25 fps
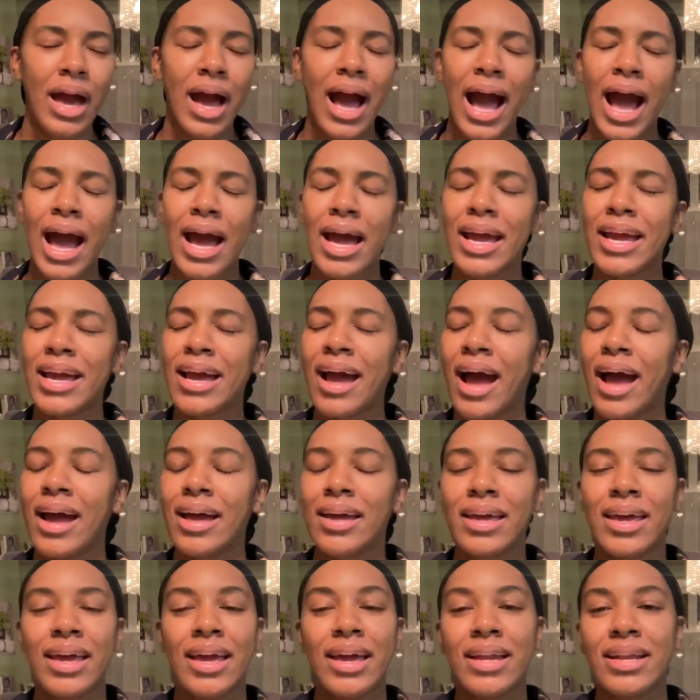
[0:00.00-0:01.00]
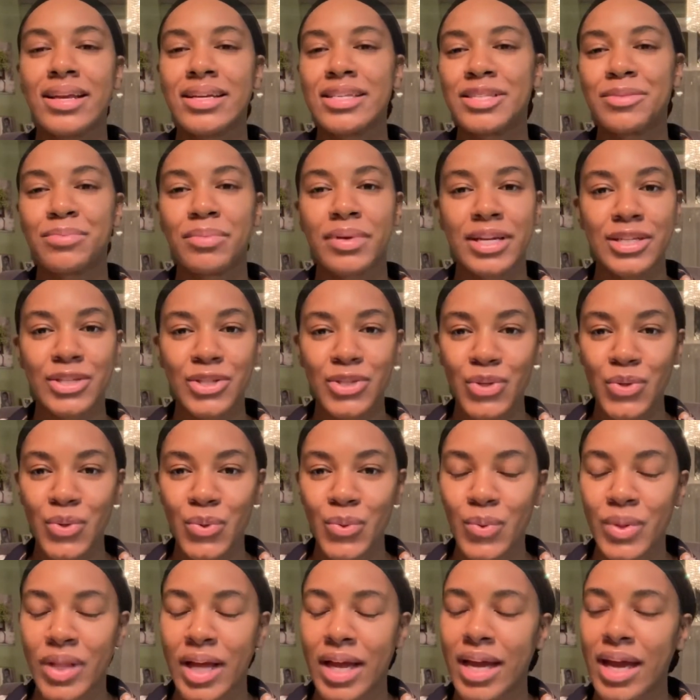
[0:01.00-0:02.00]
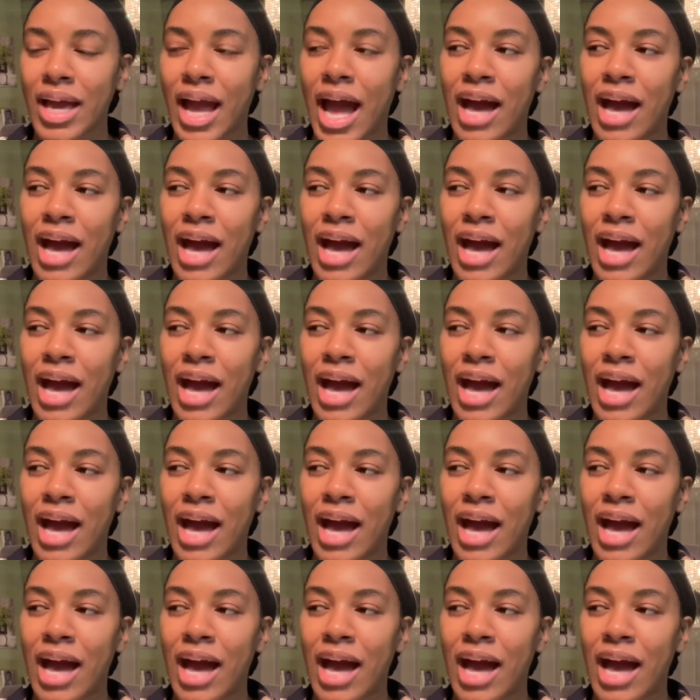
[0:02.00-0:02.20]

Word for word: I can't explain to you, like,